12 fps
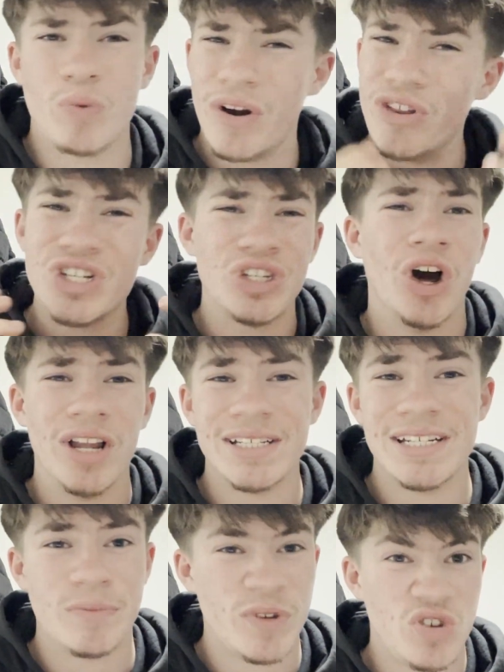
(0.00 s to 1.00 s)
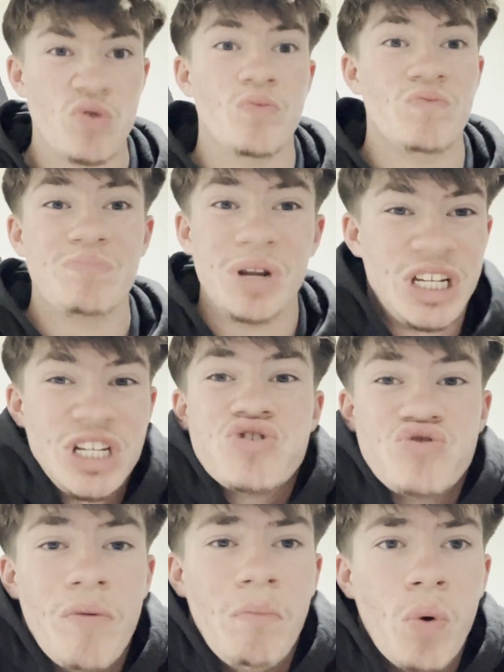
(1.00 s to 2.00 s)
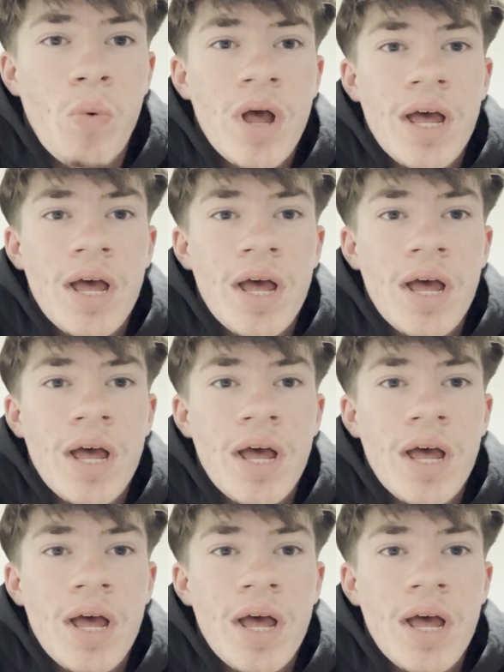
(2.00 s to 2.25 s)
where at the start of the season we all bloody crumble